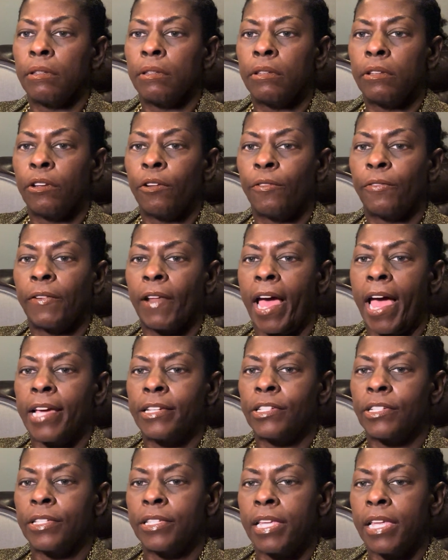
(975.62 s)
your
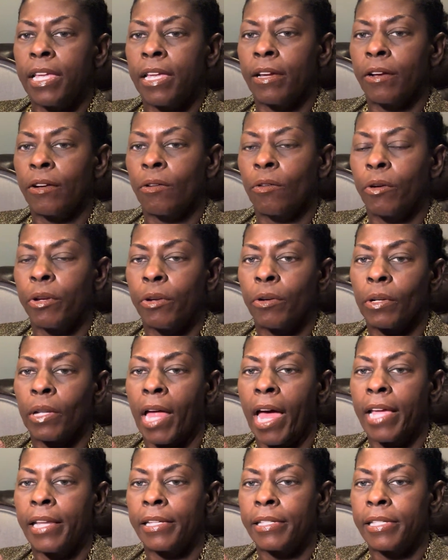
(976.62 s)
flash is here or your
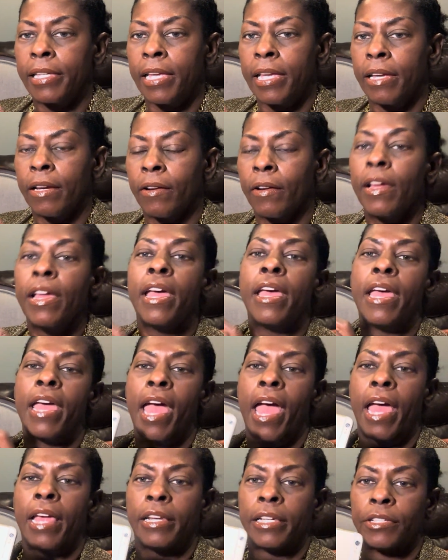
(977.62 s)
light is here
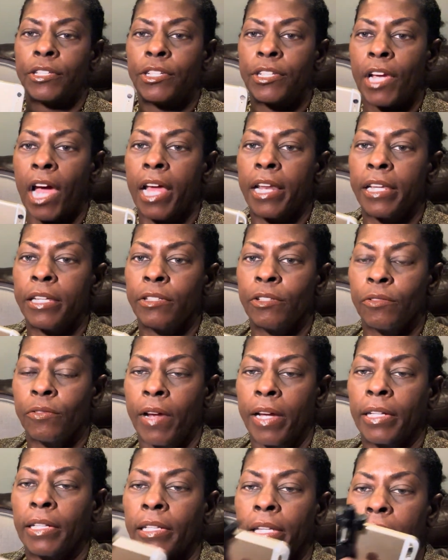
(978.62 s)
and it's shining
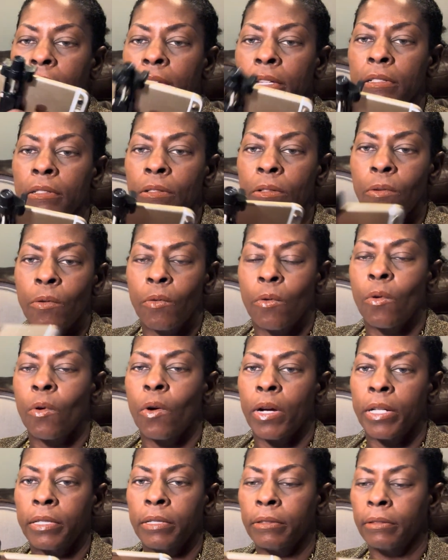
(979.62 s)
directly
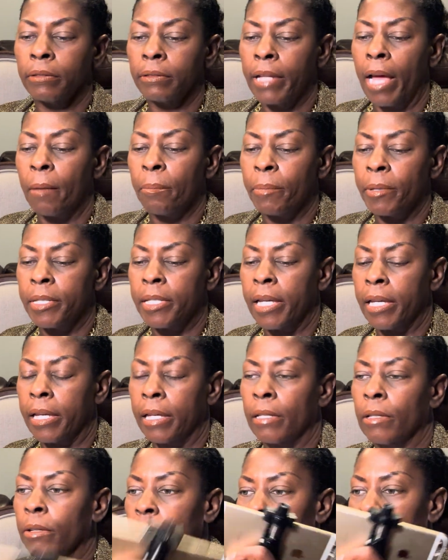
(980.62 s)
on that
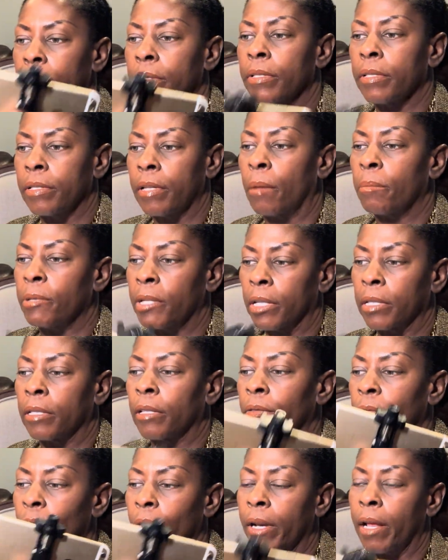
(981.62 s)
particular subject
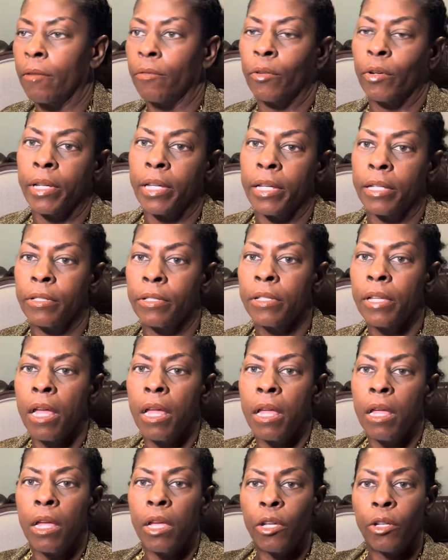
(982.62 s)
of whatever it is
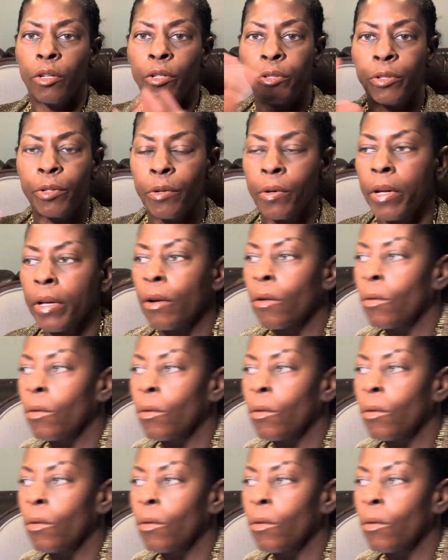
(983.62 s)
you're doing or